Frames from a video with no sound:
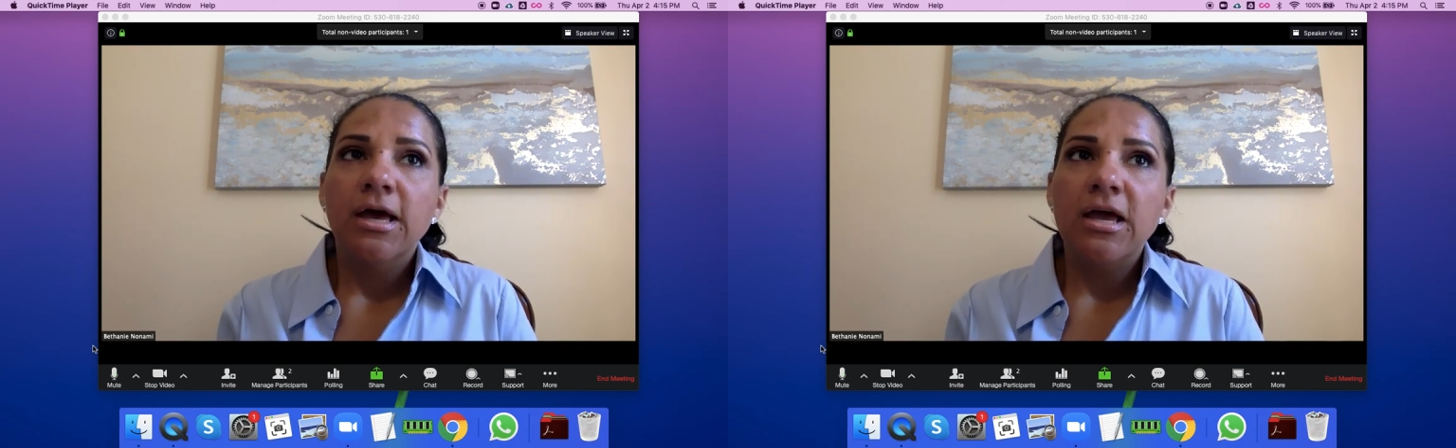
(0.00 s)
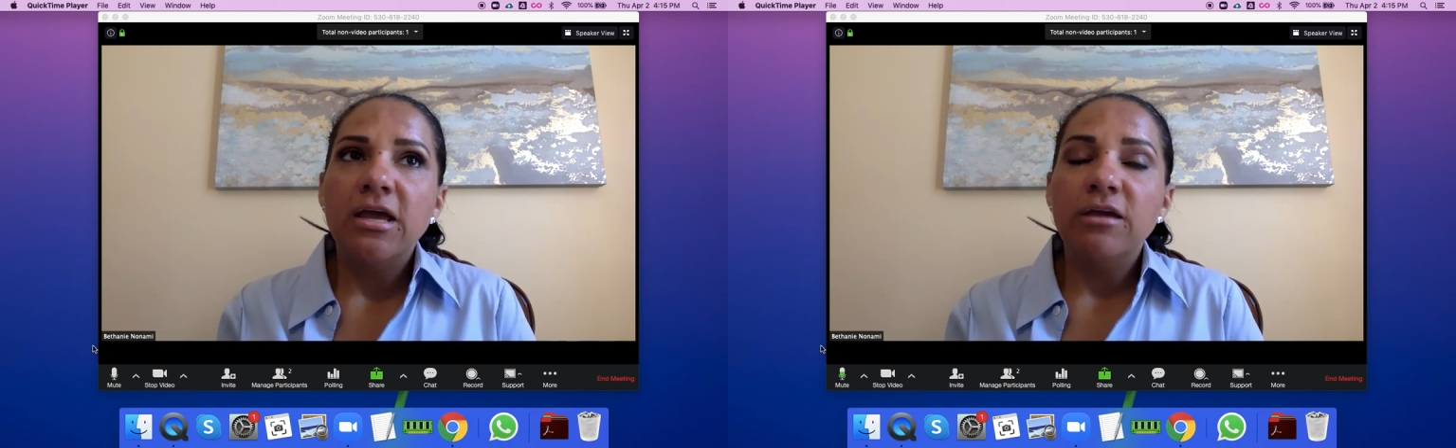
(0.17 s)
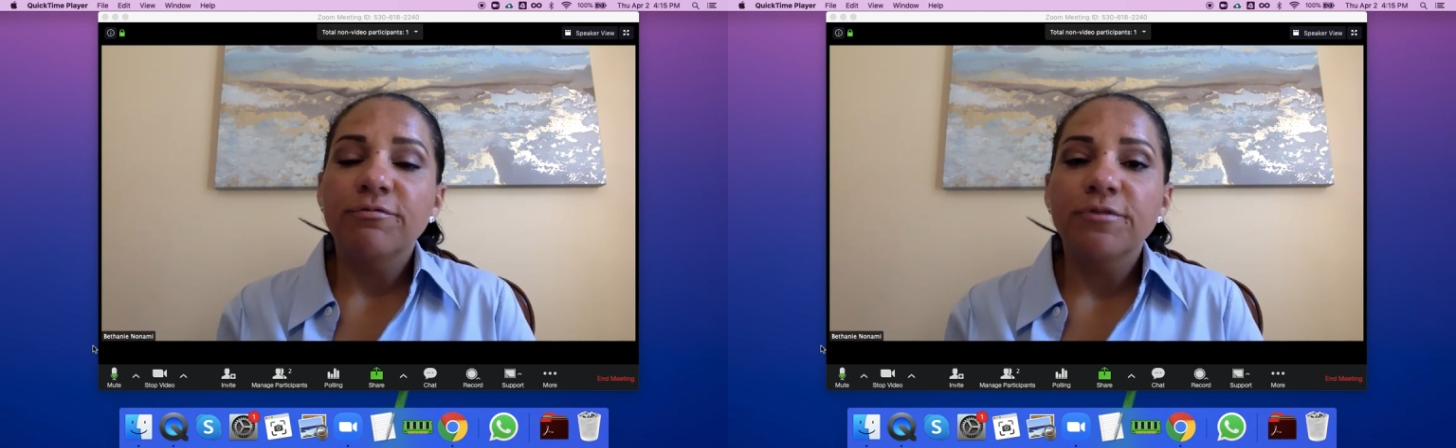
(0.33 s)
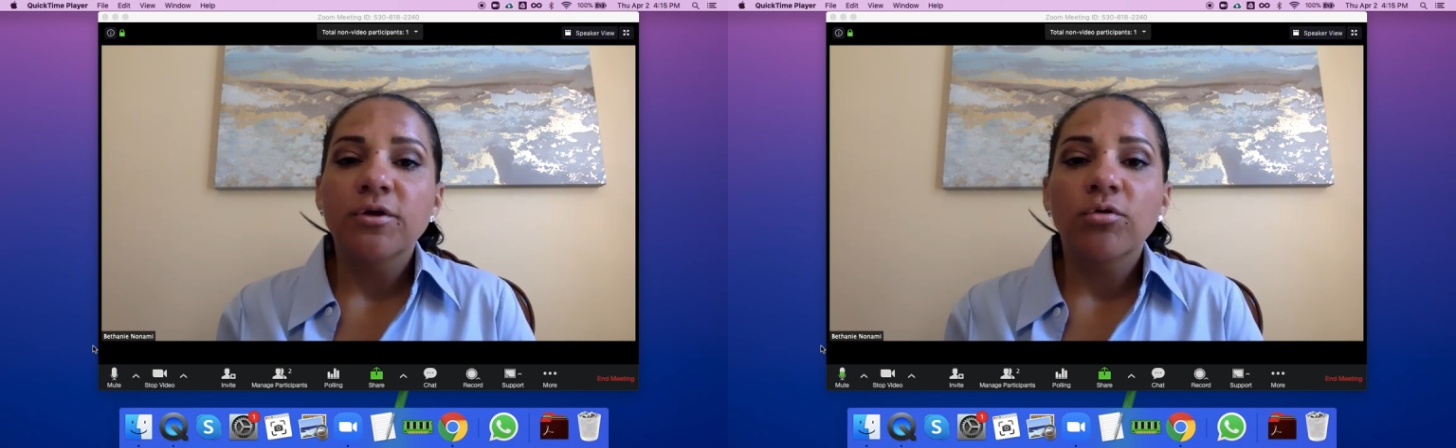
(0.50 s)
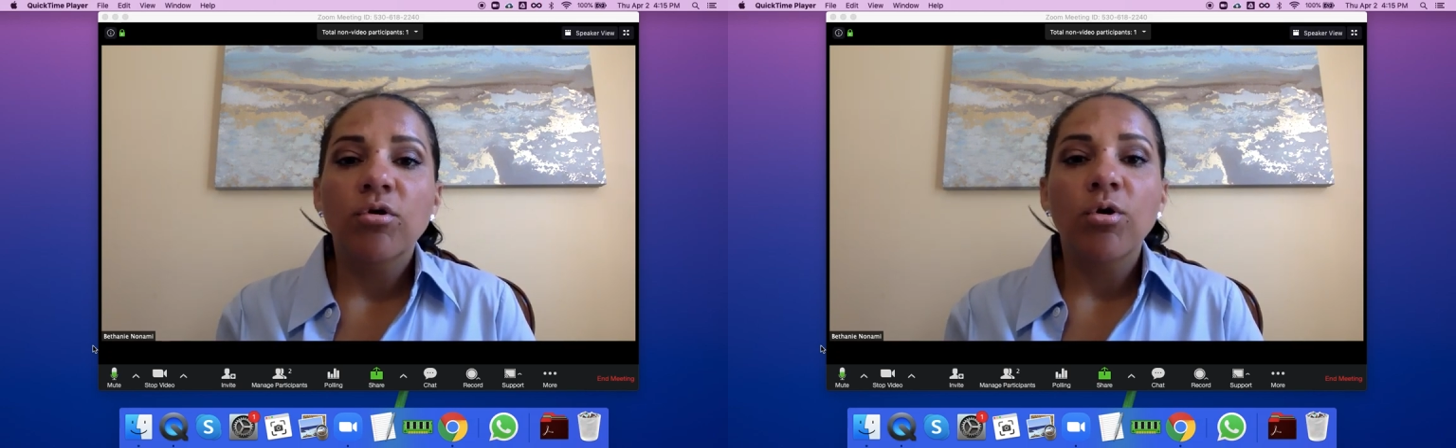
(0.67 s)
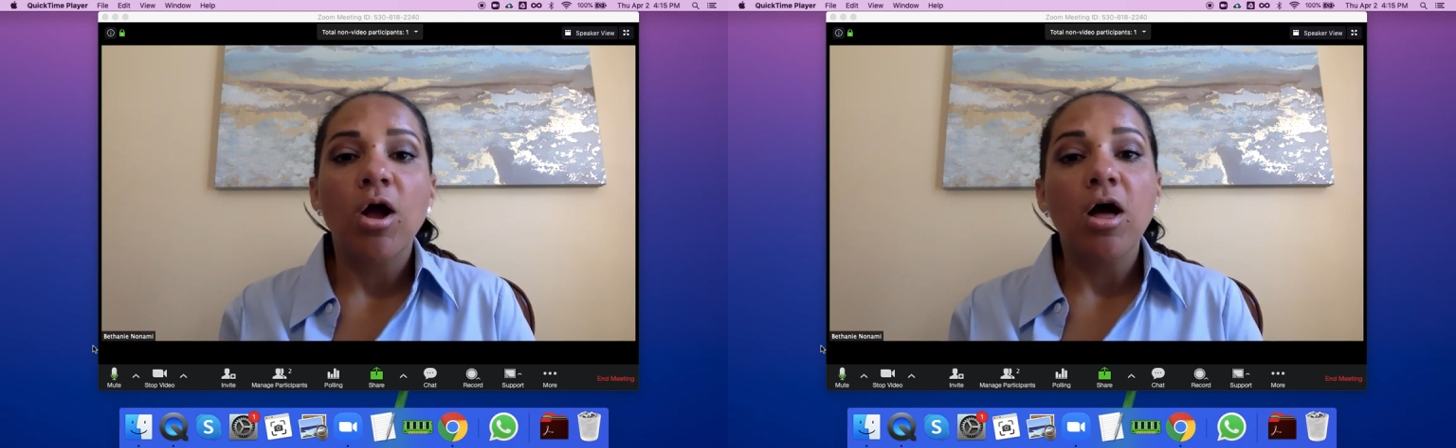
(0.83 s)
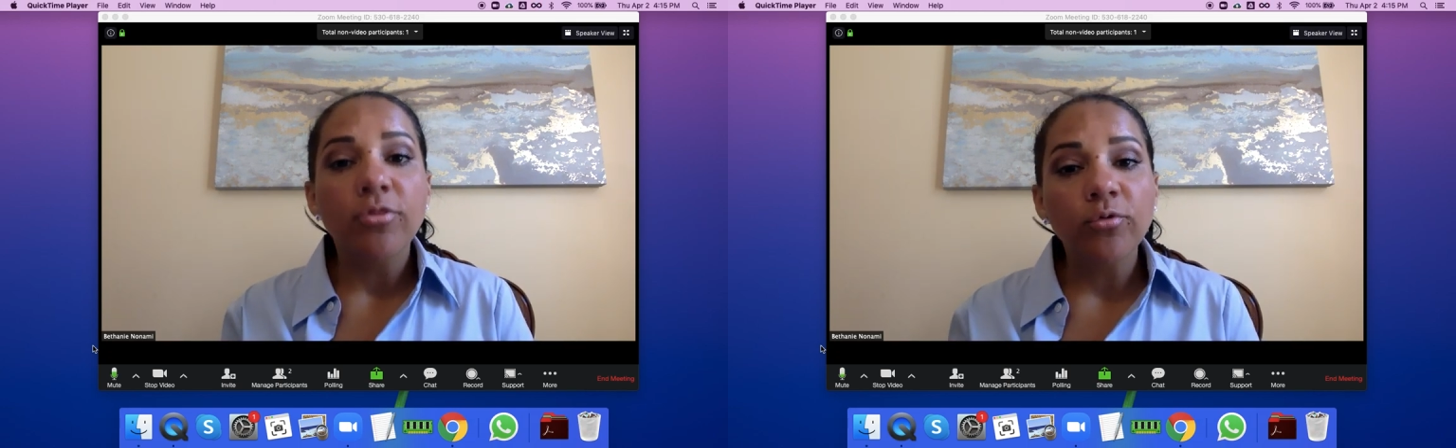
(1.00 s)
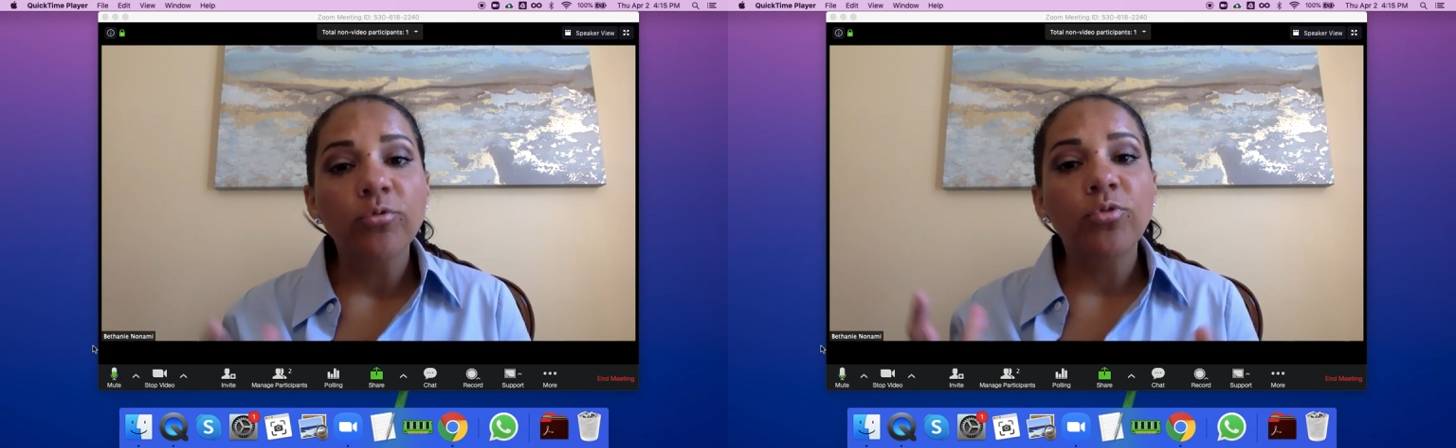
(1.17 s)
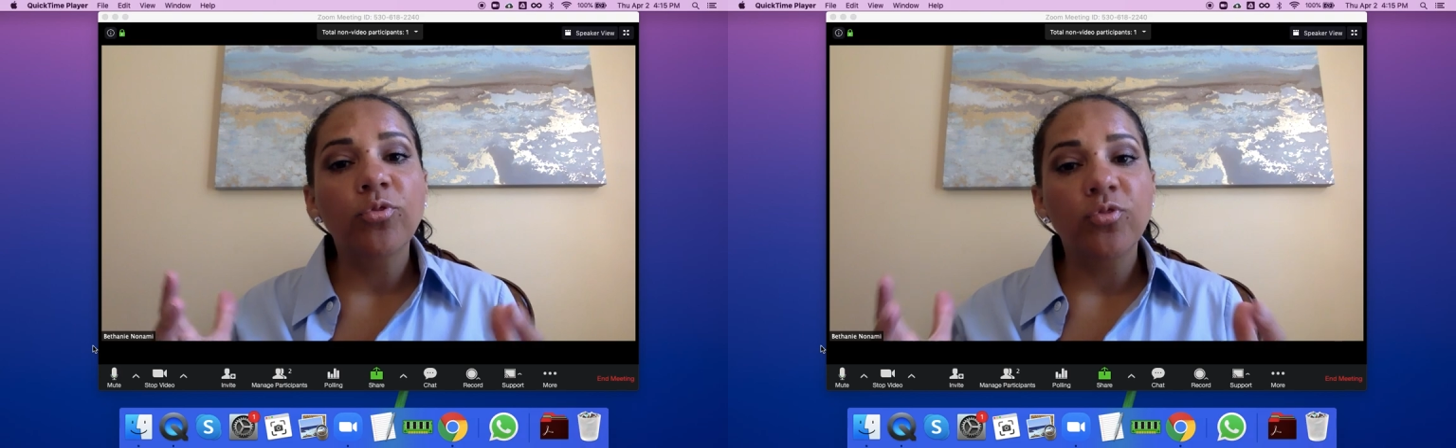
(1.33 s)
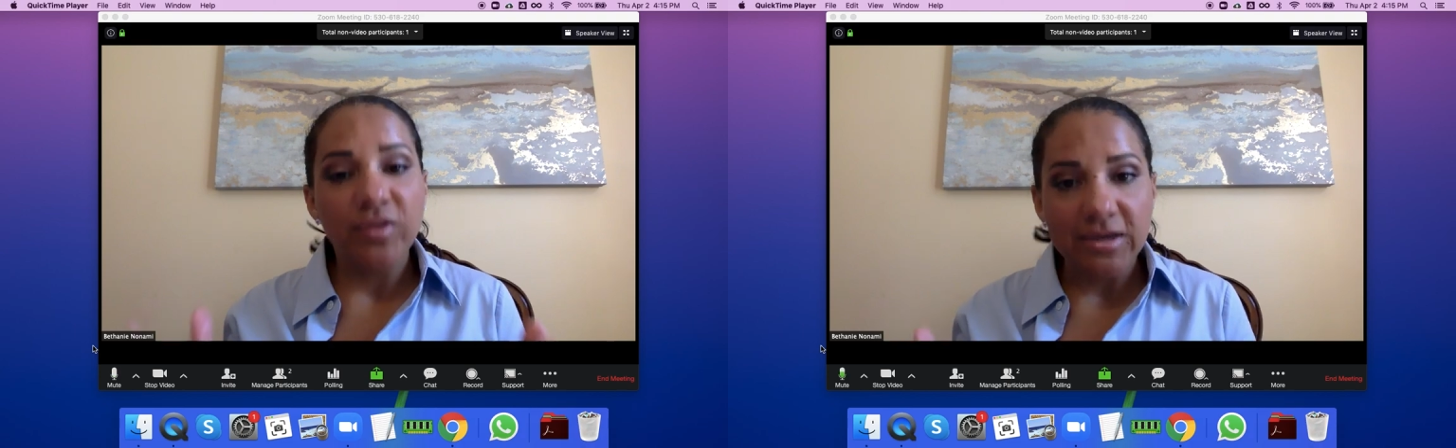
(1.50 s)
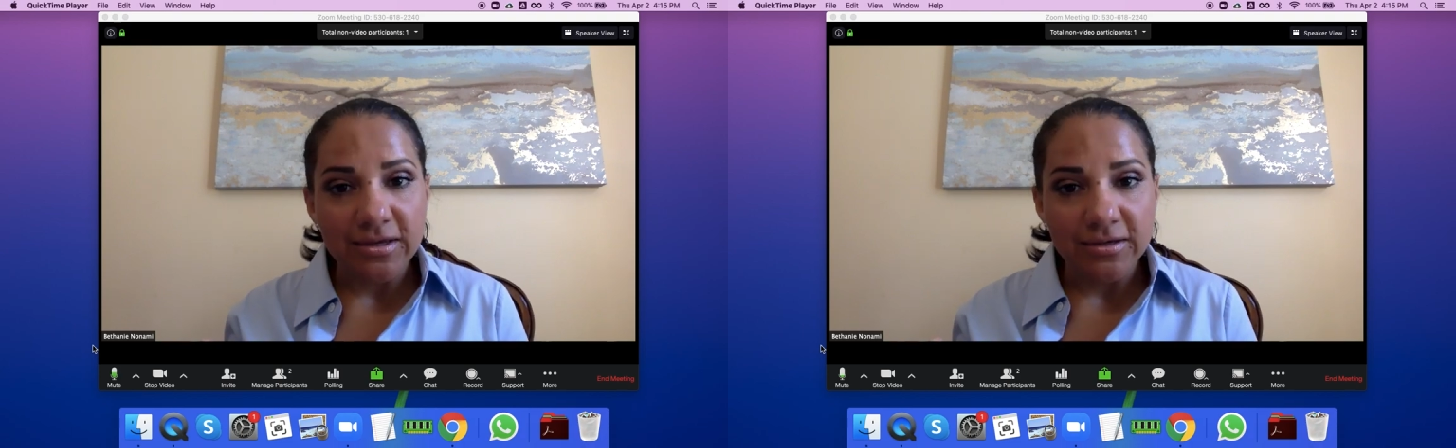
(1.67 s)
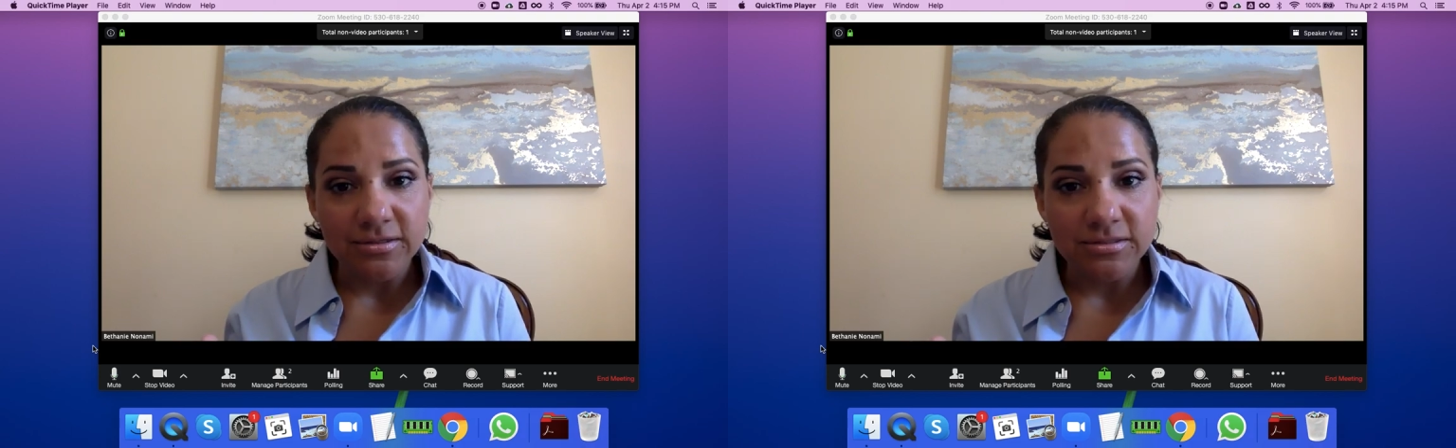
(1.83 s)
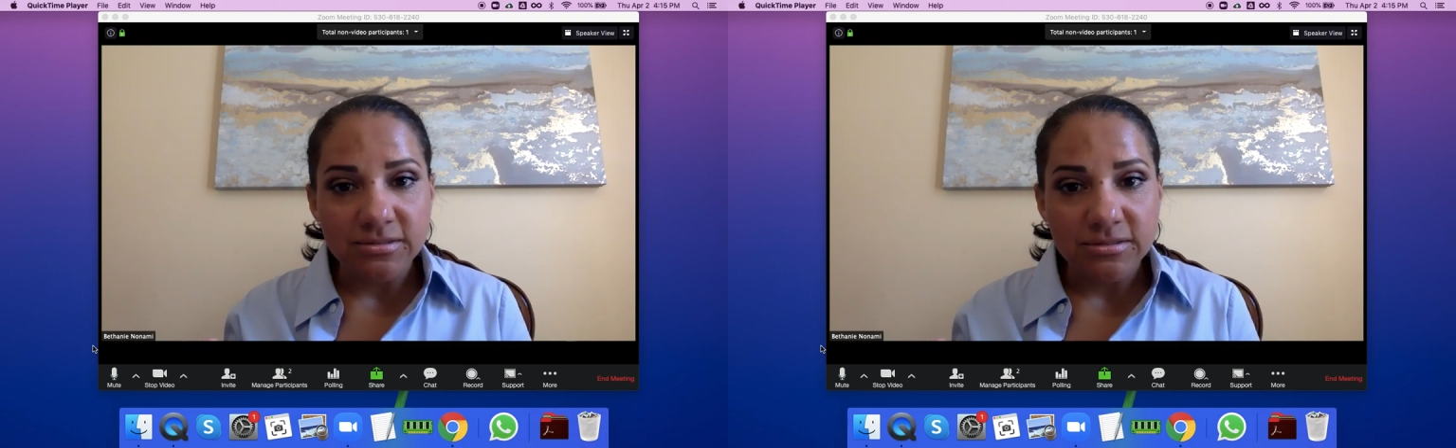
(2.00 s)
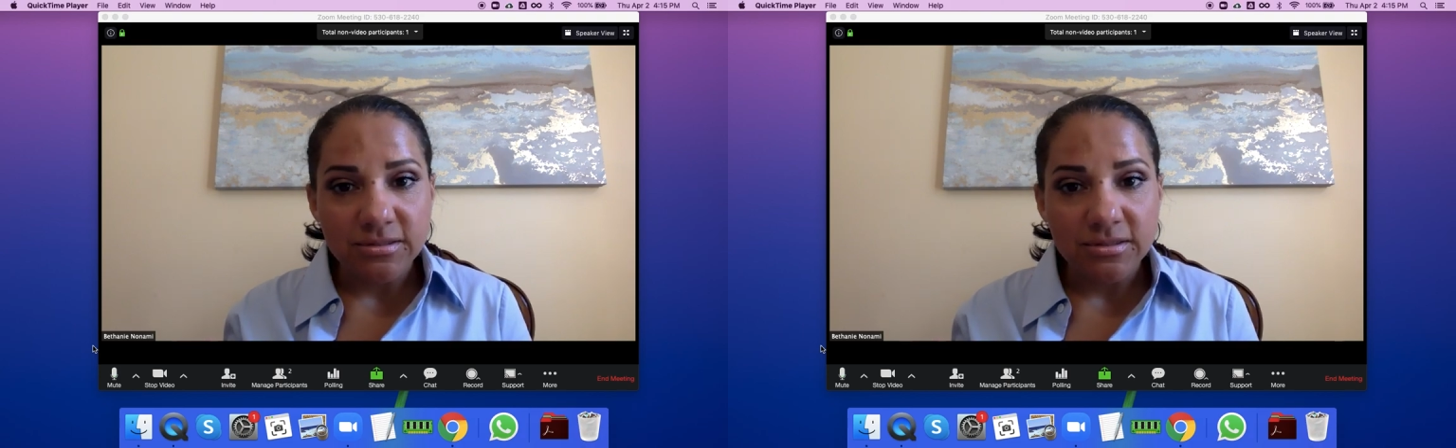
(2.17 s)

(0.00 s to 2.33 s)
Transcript: If there are other things